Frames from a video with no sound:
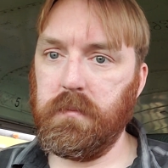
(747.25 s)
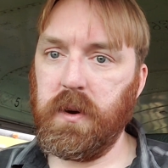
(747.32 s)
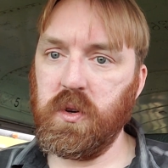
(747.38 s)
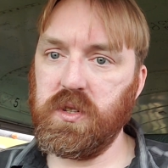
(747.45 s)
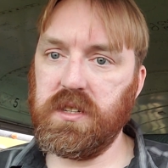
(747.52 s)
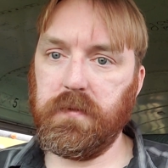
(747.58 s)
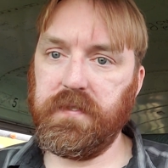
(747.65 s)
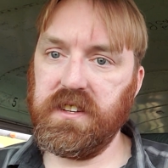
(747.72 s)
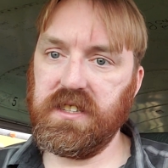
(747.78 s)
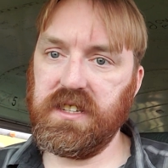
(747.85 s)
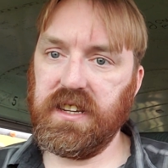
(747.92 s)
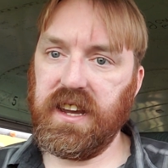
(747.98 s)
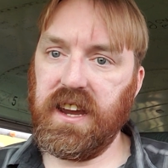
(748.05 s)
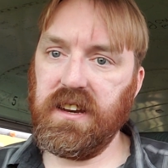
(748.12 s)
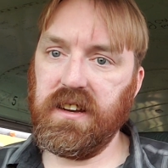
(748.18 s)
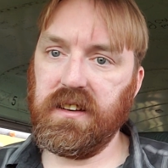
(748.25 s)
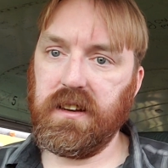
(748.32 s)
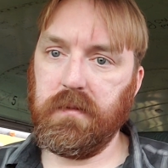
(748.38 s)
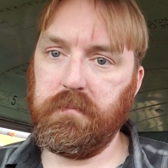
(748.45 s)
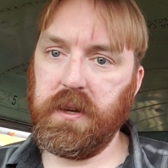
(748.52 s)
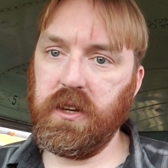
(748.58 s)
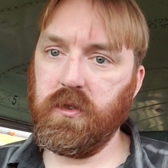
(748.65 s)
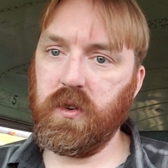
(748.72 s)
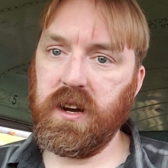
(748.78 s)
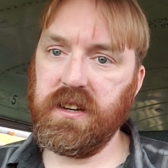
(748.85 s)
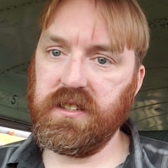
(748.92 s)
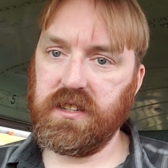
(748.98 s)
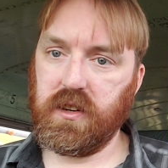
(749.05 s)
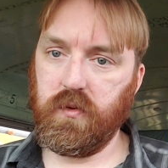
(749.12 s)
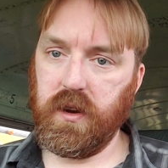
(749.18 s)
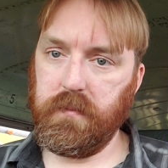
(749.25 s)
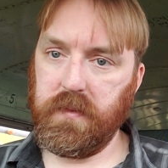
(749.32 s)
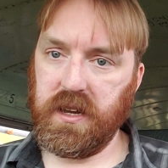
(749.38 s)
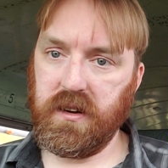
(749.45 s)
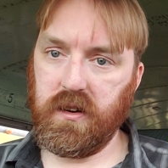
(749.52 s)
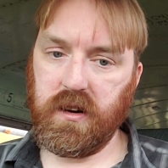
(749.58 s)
most sophisticated computerized equipment